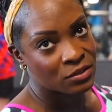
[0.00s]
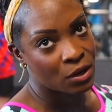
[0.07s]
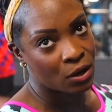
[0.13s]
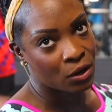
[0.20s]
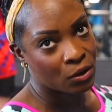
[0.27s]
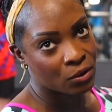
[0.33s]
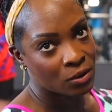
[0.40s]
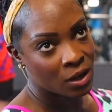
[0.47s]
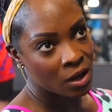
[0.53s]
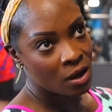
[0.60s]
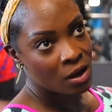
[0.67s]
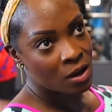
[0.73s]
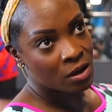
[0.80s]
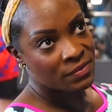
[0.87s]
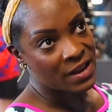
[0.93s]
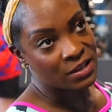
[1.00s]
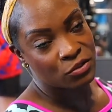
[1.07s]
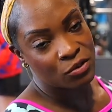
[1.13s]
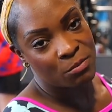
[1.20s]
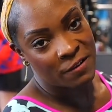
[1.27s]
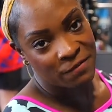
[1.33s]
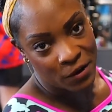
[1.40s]
So that's
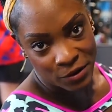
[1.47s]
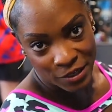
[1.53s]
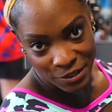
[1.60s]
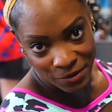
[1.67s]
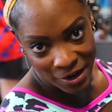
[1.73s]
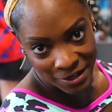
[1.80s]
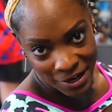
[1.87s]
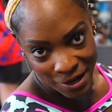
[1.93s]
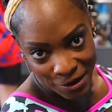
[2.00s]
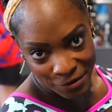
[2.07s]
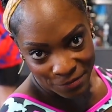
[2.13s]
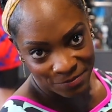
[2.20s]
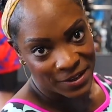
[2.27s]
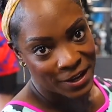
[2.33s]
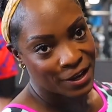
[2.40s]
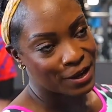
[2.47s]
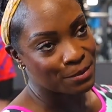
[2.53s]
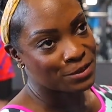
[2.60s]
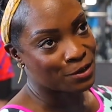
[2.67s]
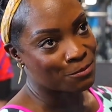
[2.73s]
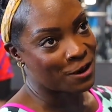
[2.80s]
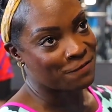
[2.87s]
not my focus right now.
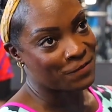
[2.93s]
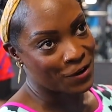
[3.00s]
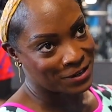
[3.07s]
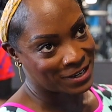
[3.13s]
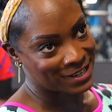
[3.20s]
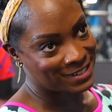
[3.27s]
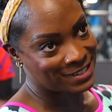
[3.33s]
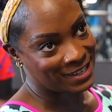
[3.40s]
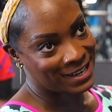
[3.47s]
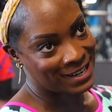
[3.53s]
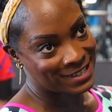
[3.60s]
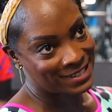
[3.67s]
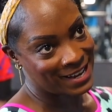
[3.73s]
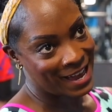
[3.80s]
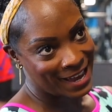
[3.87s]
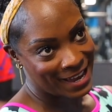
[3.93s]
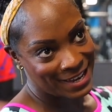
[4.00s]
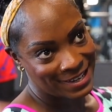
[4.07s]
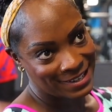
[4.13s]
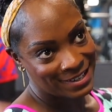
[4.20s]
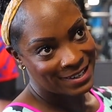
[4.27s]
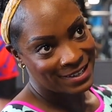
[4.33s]
So my focus is
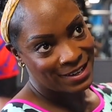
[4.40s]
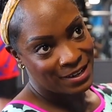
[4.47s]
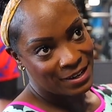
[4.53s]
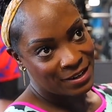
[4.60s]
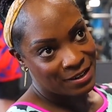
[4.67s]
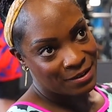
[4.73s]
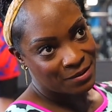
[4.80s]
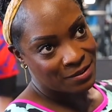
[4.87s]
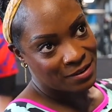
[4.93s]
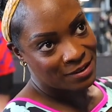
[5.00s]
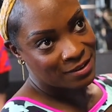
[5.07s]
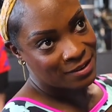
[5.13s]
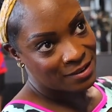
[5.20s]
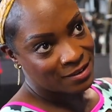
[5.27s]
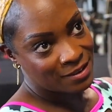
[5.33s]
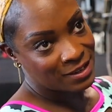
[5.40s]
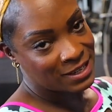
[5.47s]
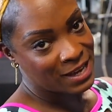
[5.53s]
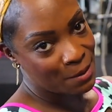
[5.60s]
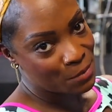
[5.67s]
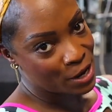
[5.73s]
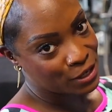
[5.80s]
A,
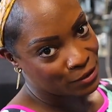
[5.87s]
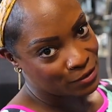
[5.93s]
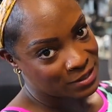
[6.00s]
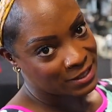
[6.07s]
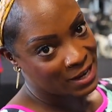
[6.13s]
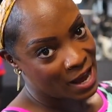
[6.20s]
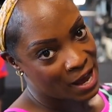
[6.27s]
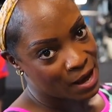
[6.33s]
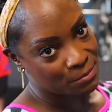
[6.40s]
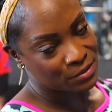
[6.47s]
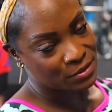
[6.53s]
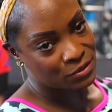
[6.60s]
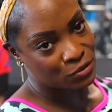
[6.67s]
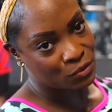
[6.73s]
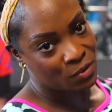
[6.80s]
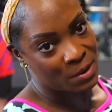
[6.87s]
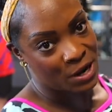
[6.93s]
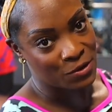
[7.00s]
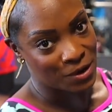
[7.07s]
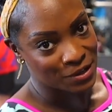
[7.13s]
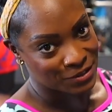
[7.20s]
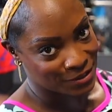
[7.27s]
get my glutes and hams to where my
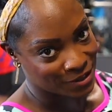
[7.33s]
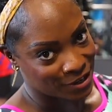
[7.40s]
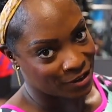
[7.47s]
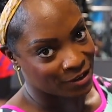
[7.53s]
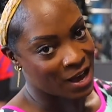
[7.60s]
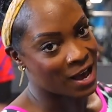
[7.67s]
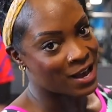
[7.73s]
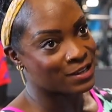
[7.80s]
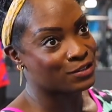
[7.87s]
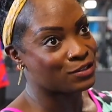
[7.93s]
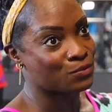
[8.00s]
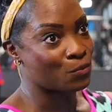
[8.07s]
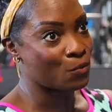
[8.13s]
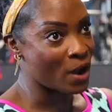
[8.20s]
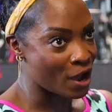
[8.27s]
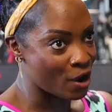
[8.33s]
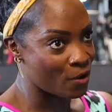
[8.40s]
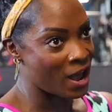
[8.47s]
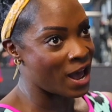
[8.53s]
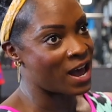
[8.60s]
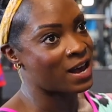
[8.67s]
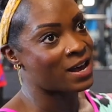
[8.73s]
quads are, as well
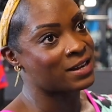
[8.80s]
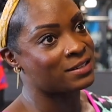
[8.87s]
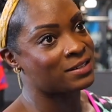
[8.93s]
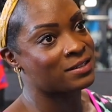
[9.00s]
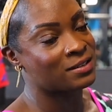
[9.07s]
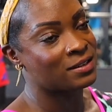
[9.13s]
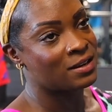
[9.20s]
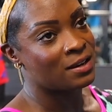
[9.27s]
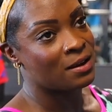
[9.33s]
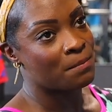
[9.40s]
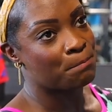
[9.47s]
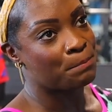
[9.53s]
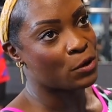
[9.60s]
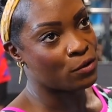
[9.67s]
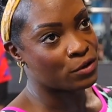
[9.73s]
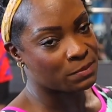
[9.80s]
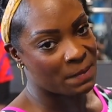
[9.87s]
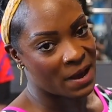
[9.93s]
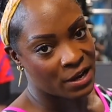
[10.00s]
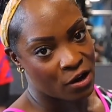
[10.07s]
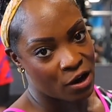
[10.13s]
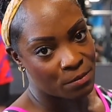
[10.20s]
as build
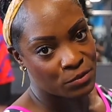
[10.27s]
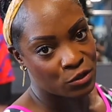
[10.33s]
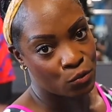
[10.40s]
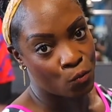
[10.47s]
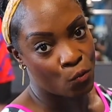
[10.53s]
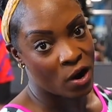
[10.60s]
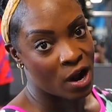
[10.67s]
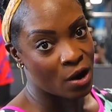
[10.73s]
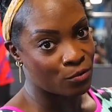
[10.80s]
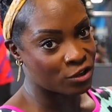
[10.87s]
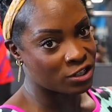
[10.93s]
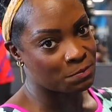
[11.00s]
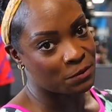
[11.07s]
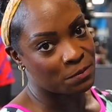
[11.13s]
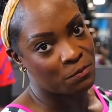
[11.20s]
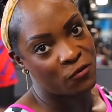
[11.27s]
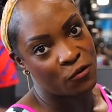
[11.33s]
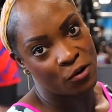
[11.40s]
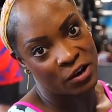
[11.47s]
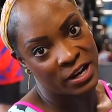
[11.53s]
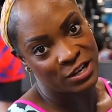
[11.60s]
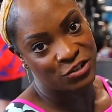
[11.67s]
back up to where I was
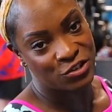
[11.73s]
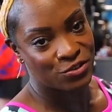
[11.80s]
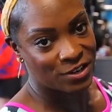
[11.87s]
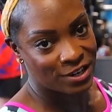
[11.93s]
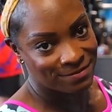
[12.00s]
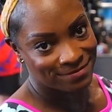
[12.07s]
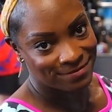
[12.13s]
before injury.